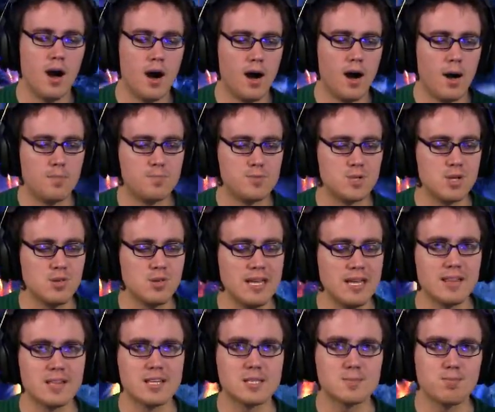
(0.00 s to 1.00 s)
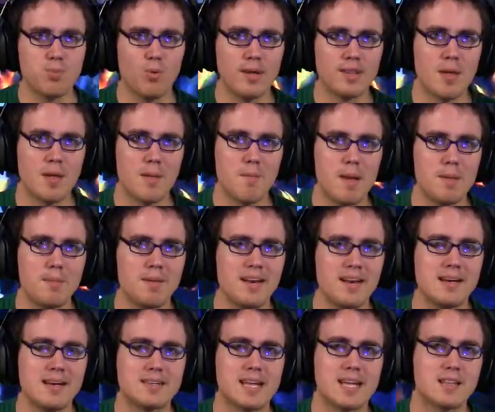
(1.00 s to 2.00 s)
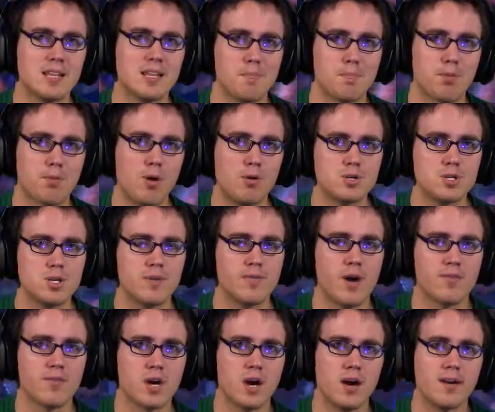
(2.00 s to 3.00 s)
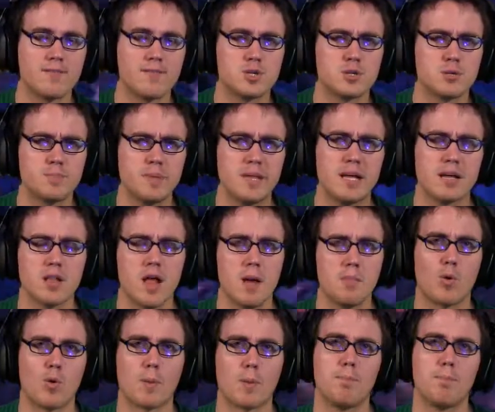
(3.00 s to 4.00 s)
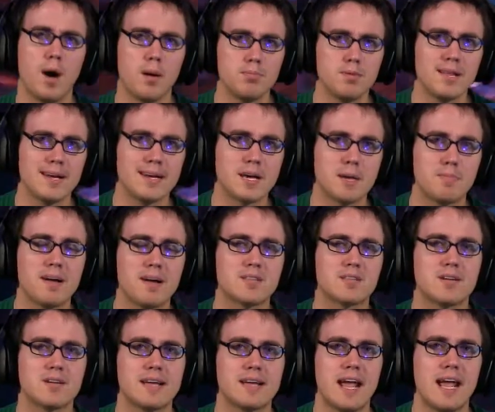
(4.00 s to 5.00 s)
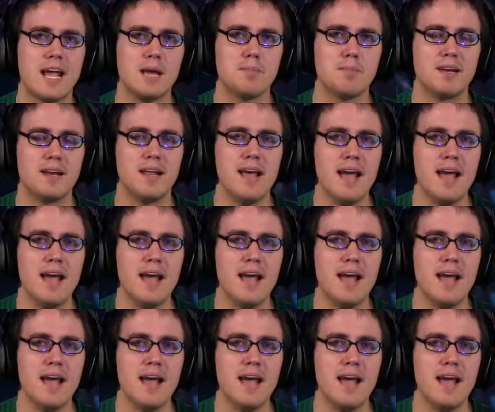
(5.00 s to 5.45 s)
Do you think at this point they maybe need to take the approach of kind of just being a lot more public about their game and